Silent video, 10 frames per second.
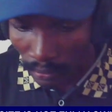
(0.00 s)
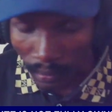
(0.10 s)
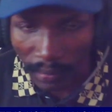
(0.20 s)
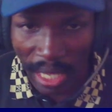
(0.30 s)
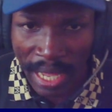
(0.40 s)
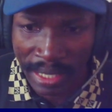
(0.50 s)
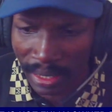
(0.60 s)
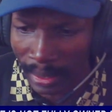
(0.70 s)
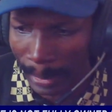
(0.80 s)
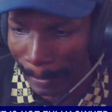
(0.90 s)
and
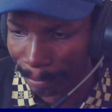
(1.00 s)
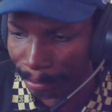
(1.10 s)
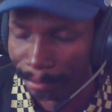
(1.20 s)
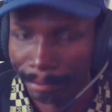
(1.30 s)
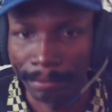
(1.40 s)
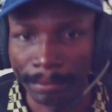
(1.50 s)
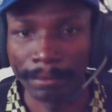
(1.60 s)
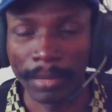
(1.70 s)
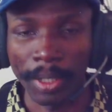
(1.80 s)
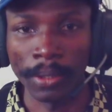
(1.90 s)

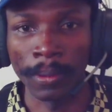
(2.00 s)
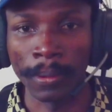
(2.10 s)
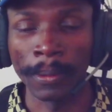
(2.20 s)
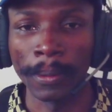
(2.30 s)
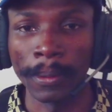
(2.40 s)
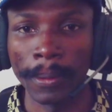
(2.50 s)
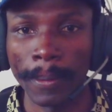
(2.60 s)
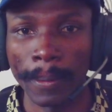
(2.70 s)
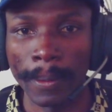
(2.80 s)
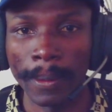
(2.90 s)
your
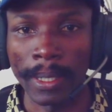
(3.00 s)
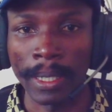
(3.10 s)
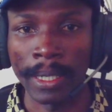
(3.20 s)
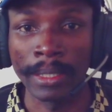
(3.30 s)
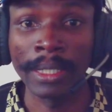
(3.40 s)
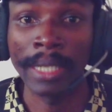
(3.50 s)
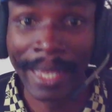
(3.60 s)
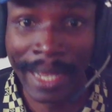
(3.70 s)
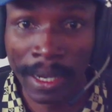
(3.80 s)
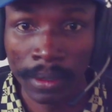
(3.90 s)
the
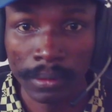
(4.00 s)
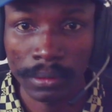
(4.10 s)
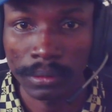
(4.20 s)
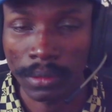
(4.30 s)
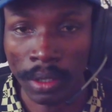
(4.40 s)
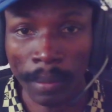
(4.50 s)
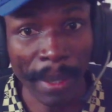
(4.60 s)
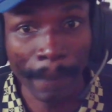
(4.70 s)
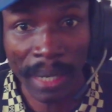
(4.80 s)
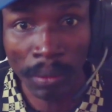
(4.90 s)
legal or
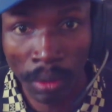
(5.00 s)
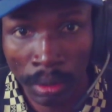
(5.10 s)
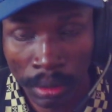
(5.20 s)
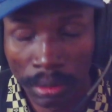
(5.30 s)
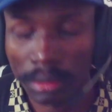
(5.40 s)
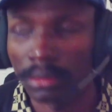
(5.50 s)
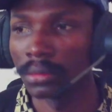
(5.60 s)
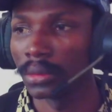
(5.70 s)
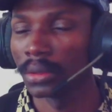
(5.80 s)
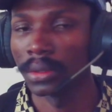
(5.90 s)
paperwork,
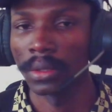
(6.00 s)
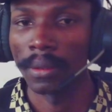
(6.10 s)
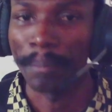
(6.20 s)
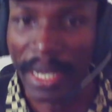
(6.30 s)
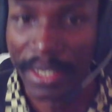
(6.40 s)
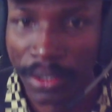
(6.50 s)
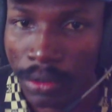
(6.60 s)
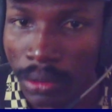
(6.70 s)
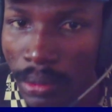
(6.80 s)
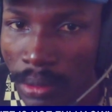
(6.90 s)
mind
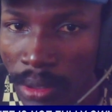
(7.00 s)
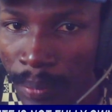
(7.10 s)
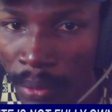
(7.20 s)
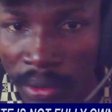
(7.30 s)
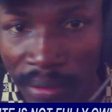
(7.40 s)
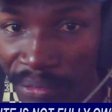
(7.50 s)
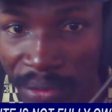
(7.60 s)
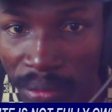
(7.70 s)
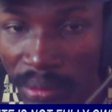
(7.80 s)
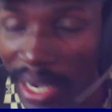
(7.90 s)
you, the both of
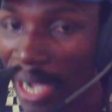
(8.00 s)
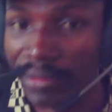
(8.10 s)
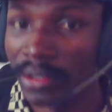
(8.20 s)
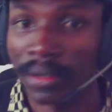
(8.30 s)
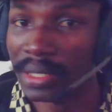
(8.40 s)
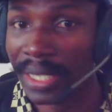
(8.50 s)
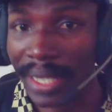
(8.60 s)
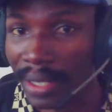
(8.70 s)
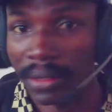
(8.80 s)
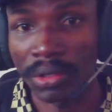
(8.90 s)
you have not
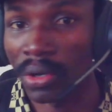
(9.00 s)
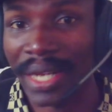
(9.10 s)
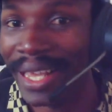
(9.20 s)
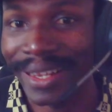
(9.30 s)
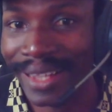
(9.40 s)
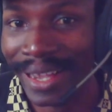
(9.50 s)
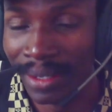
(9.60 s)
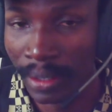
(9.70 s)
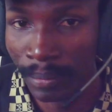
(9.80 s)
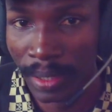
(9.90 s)
done any
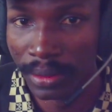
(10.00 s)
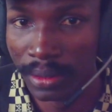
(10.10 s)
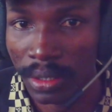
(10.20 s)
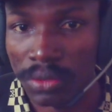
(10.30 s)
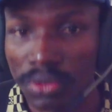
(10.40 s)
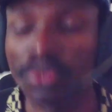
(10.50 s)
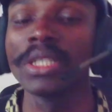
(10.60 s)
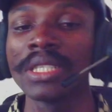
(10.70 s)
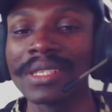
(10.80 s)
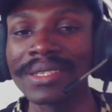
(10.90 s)
agreement. So
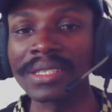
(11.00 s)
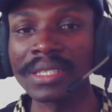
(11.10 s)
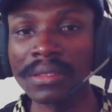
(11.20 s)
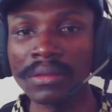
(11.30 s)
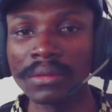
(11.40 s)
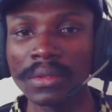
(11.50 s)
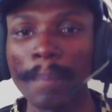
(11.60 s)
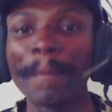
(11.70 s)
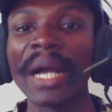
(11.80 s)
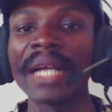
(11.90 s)
it is still
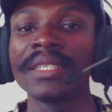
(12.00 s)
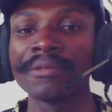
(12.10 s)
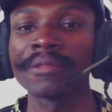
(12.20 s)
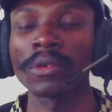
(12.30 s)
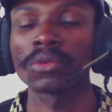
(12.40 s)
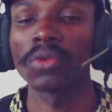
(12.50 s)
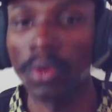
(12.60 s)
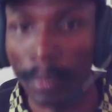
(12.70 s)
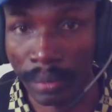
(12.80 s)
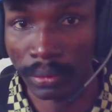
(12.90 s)
by default
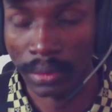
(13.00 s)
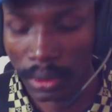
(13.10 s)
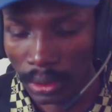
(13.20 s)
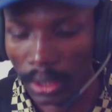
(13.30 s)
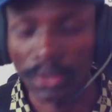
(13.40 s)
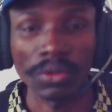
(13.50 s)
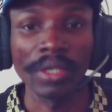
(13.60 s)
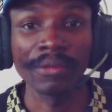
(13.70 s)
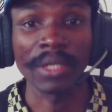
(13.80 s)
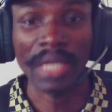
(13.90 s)
open. So
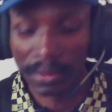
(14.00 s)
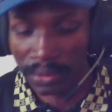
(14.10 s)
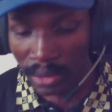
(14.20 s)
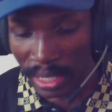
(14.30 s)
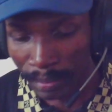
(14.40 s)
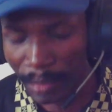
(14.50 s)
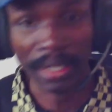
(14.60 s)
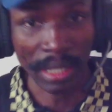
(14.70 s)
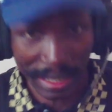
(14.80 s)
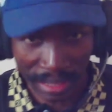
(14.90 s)
if he tells you that, maybe,
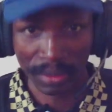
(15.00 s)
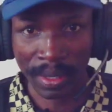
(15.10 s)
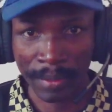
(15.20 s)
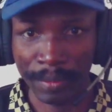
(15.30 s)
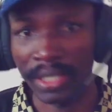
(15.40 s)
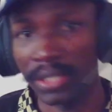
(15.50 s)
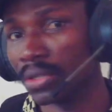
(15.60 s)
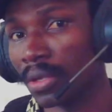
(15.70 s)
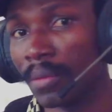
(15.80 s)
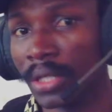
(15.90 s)
let's assume that maybe it's
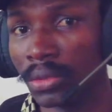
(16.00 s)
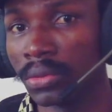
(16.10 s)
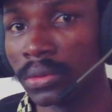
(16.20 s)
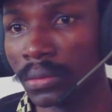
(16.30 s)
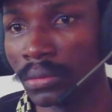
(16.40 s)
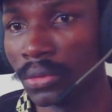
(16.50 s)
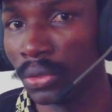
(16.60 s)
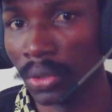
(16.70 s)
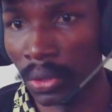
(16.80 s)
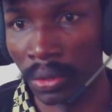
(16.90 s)
somebody whom you
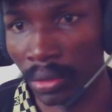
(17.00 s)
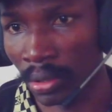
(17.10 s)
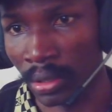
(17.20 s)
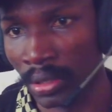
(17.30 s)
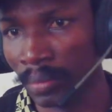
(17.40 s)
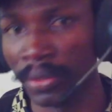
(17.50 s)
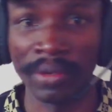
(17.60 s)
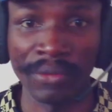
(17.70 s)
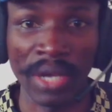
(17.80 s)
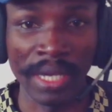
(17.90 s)
know or the both
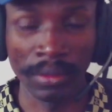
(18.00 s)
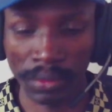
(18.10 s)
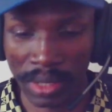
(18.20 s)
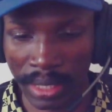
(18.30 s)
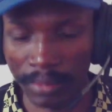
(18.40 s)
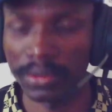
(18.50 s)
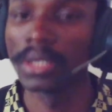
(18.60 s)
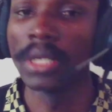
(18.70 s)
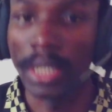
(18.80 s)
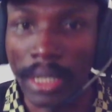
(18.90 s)
of you are in good terms,
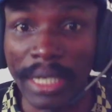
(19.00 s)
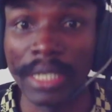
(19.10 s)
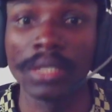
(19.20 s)
in